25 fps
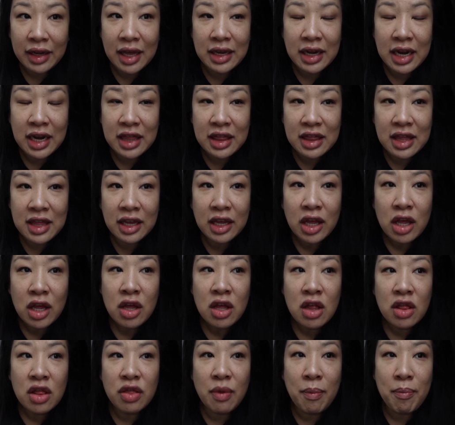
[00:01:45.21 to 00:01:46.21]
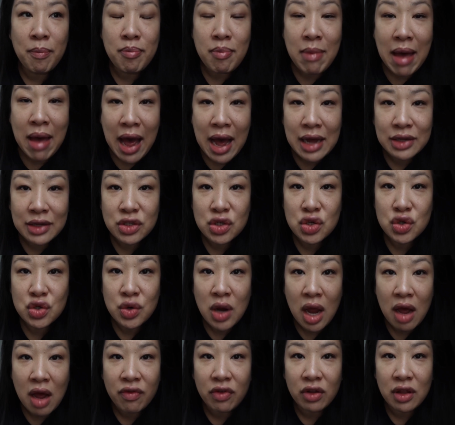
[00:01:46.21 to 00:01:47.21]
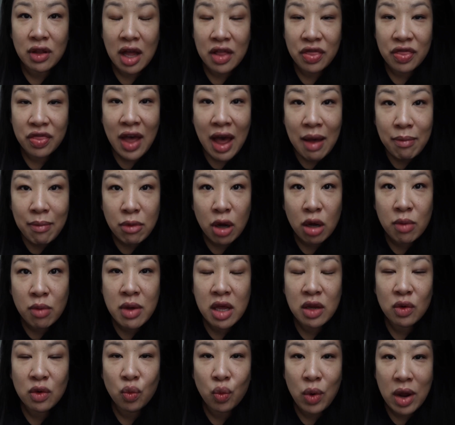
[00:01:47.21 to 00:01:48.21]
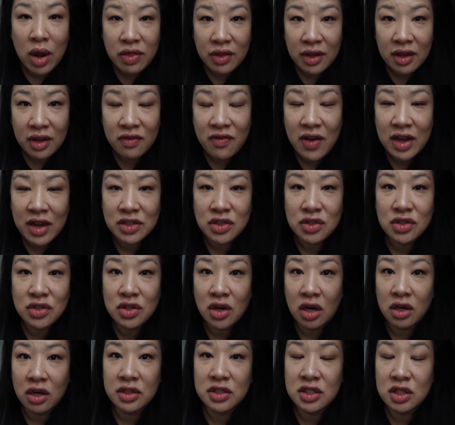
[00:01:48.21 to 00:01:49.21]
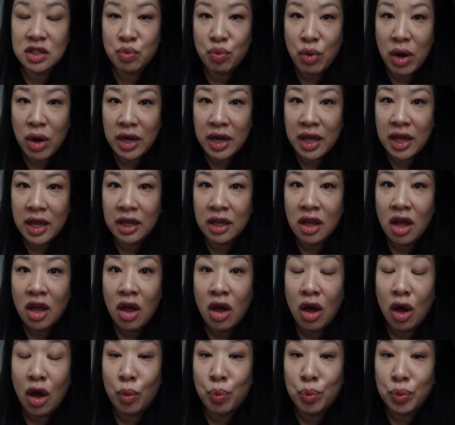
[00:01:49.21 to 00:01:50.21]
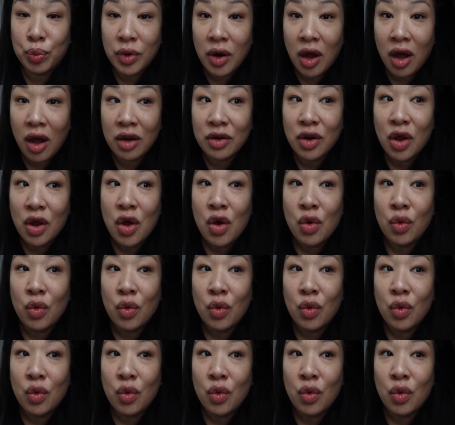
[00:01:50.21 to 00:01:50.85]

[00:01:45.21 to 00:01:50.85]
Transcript: And I think the mass travel at that moment, when the infection started spreading abroad,